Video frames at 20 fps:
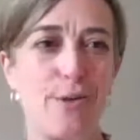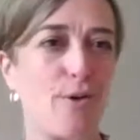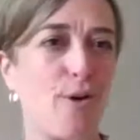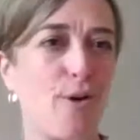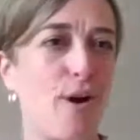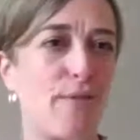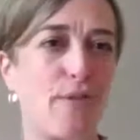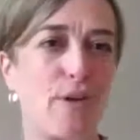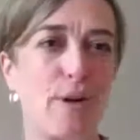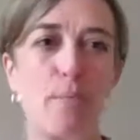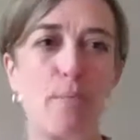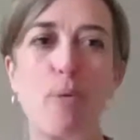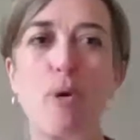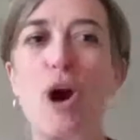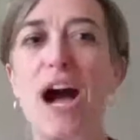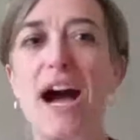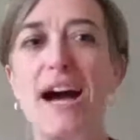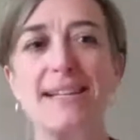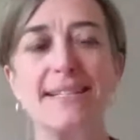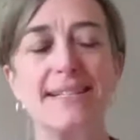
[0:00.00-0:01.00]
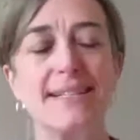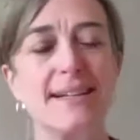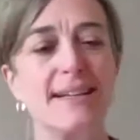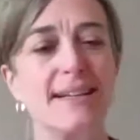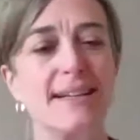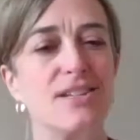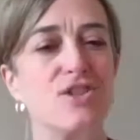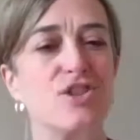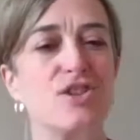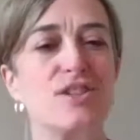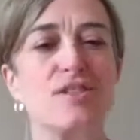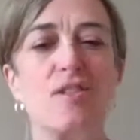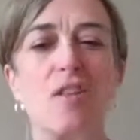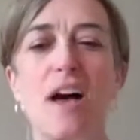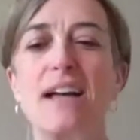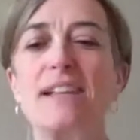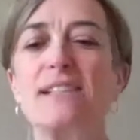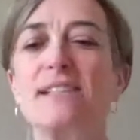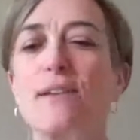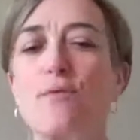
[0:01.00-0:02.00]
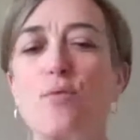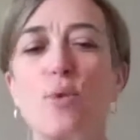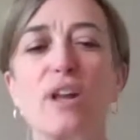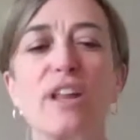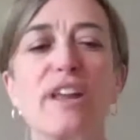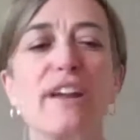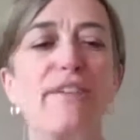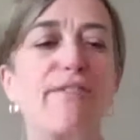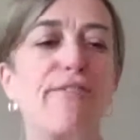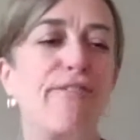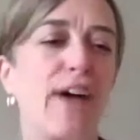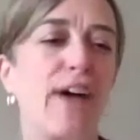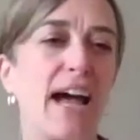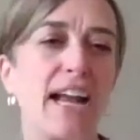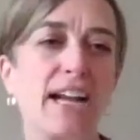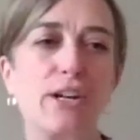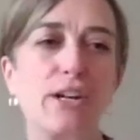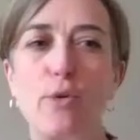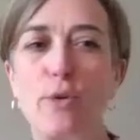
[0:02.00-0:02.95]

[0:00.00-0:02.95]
They're offering prizes, just lots of really fun,